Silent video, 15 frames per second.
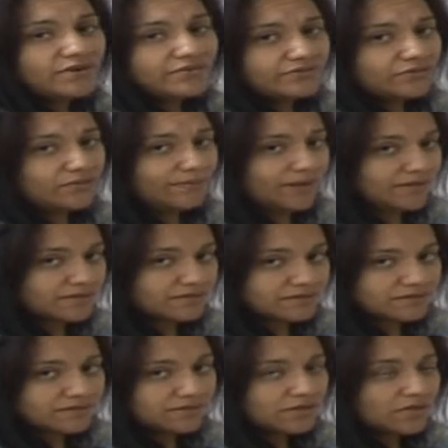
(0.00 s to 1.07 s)
from
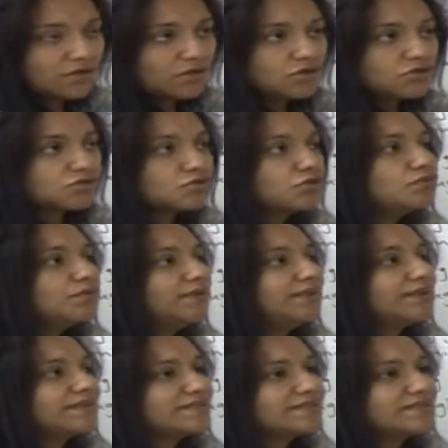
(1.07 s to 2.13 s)
us. So when
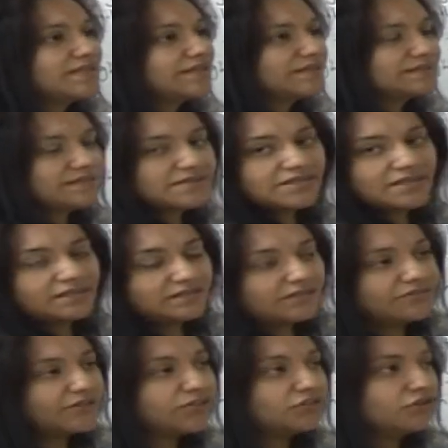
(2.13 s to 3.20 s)
I see in the
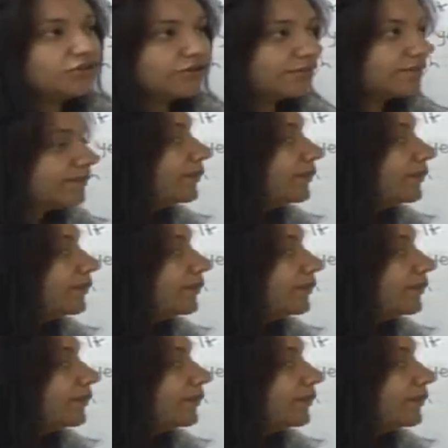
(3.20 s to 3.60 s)
scientific term,